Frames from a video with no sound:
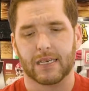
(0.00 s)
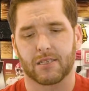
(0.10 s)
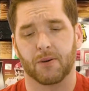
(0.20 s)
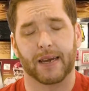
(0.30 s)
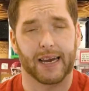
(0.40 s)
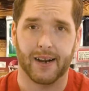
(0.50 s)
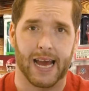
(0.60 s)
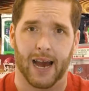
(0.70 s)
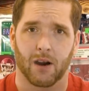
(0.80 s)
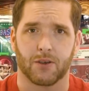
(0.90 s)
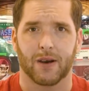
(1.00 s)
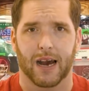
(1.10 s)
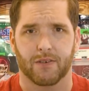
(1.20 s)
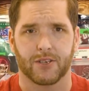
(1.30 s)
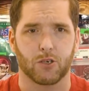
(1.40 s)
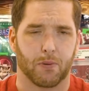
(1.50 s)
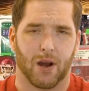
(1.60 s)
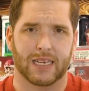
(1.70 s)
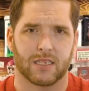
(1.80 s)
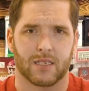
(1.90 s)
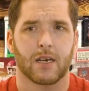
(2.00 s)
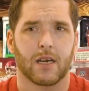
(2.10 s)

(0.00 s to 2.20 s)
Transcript: So here now you have a new price.